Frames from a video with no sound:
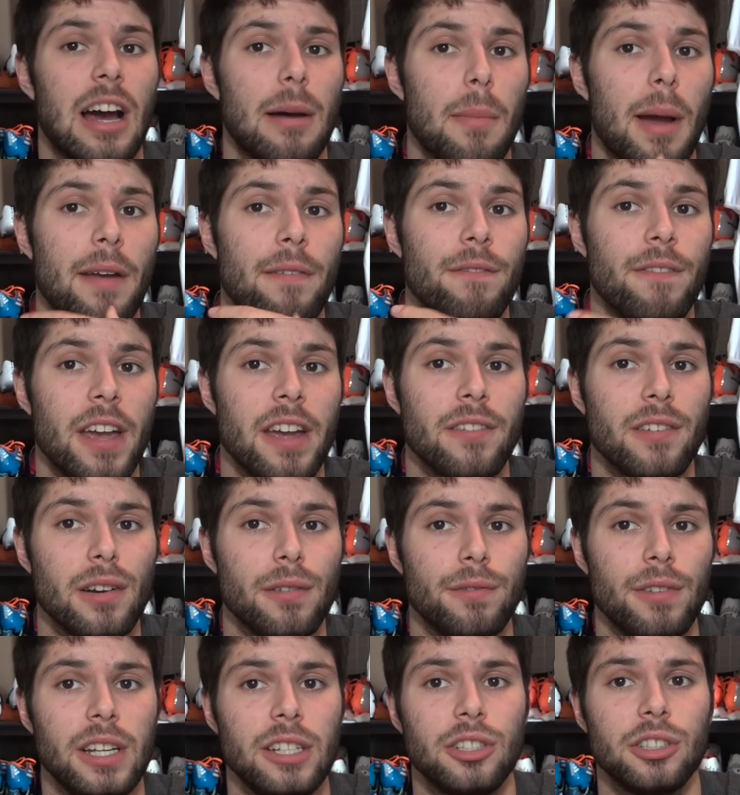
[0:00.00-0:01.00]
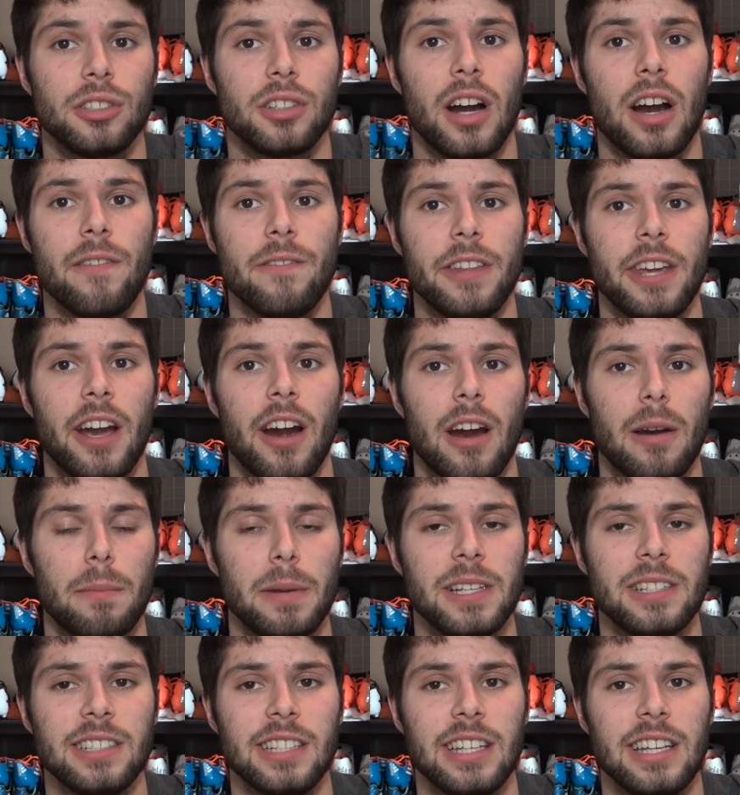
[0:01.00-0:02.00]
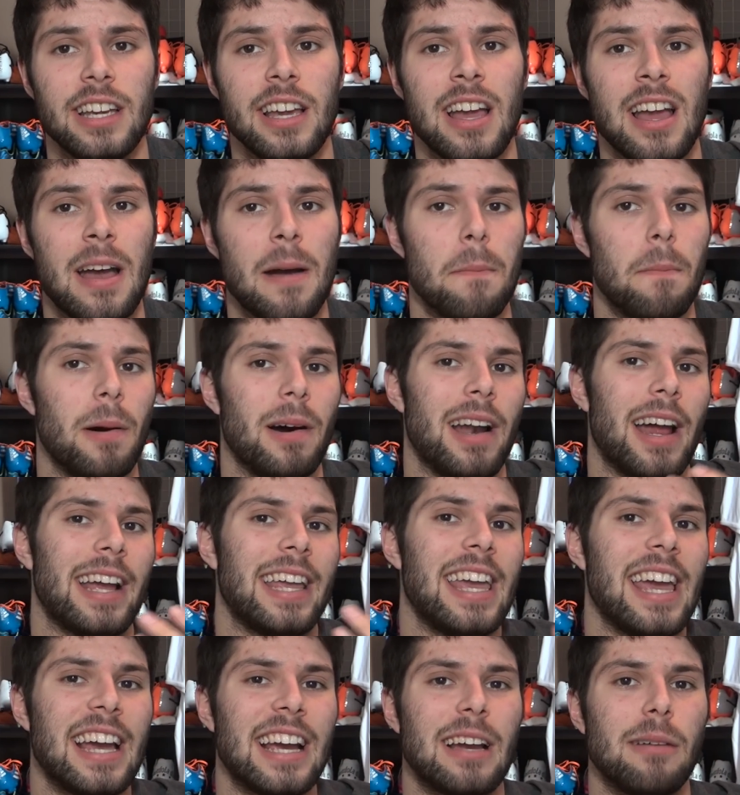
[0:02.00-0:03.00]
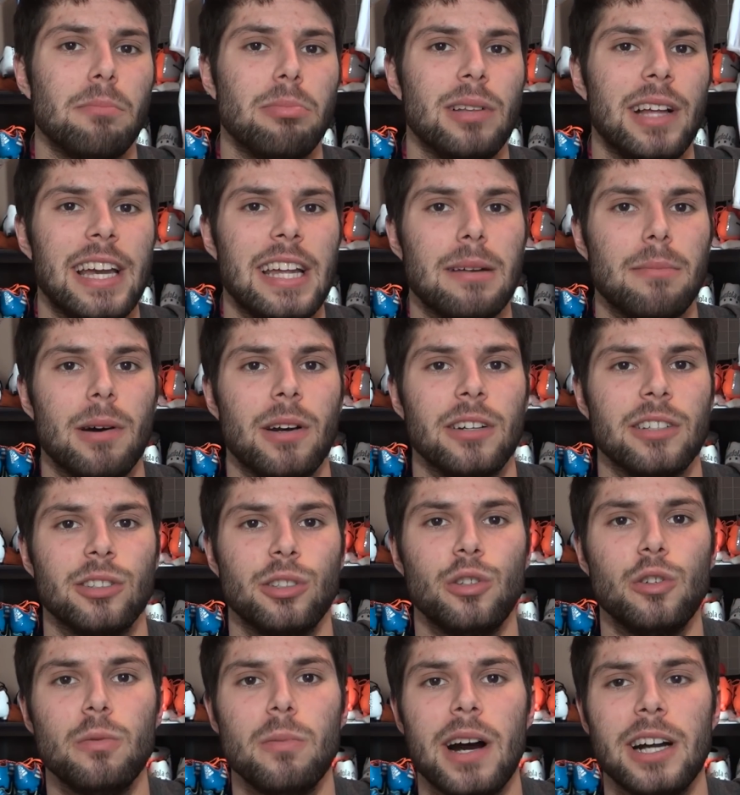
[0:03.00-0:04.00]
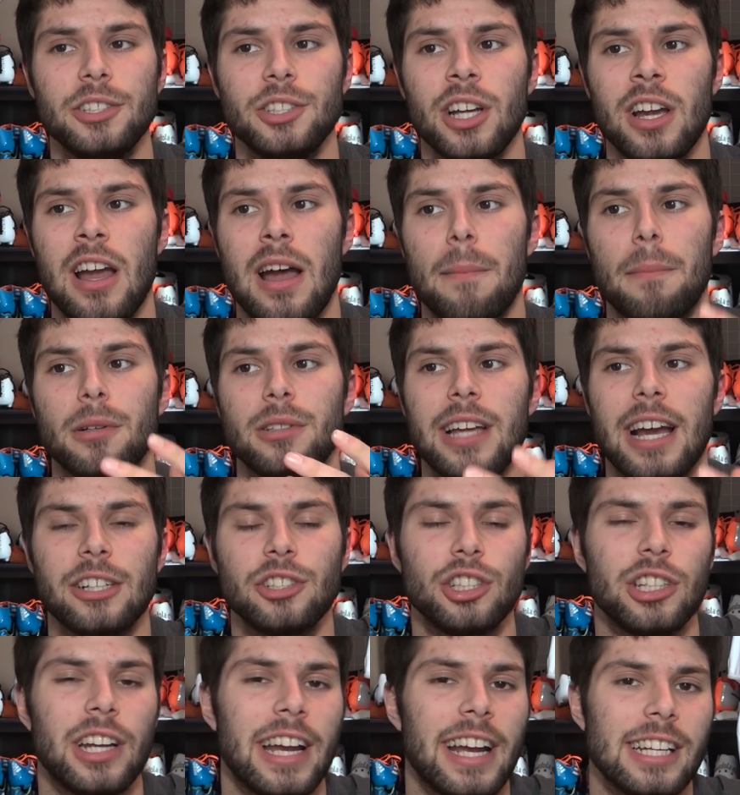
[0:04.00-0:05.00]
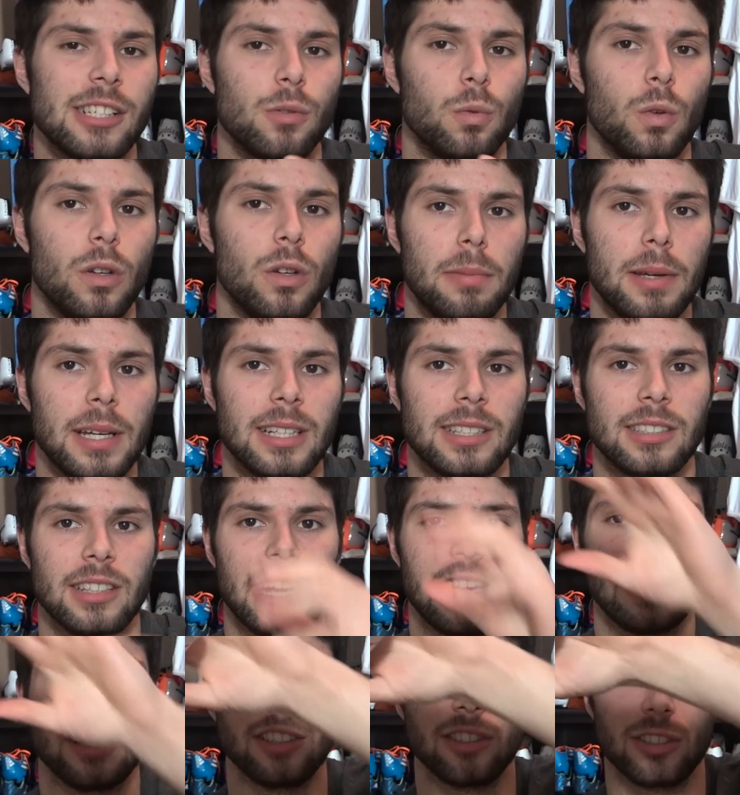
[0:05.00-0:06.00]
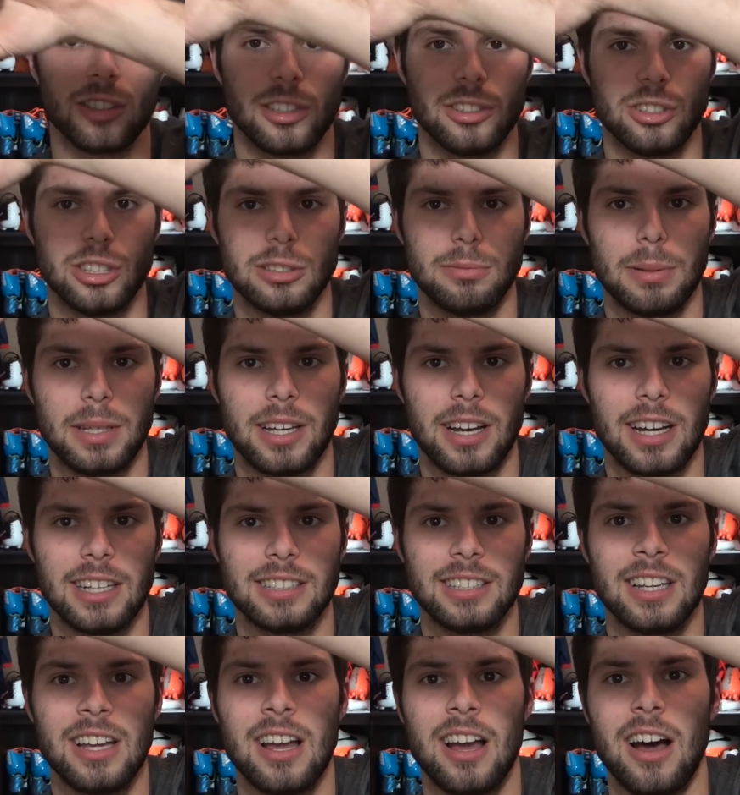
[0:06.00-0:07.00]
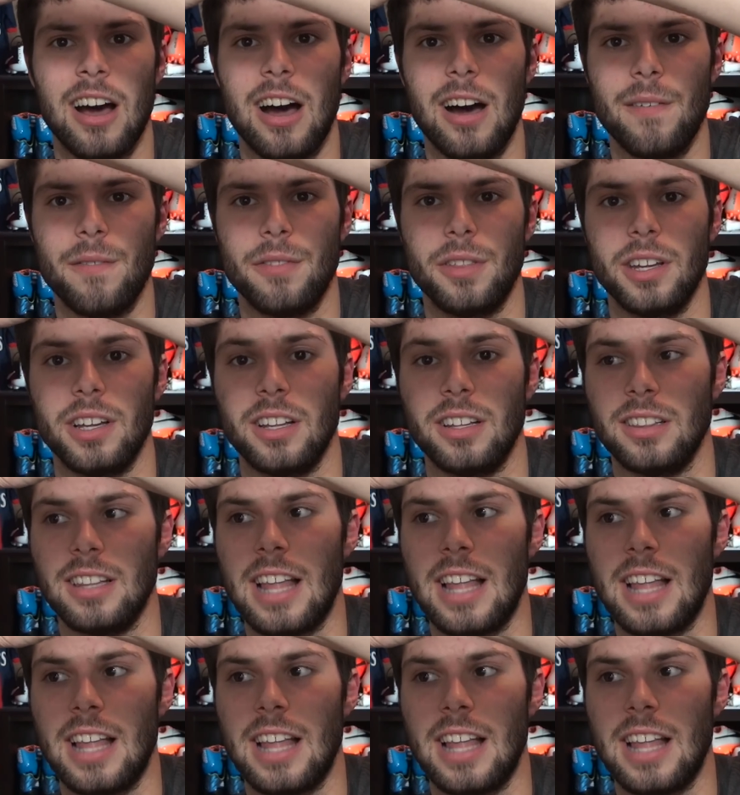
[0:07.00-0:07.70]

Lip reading: not my favorite feature of the RBZ, but I can't complain about it too much. Protection, I guess, be a slight concern just because of the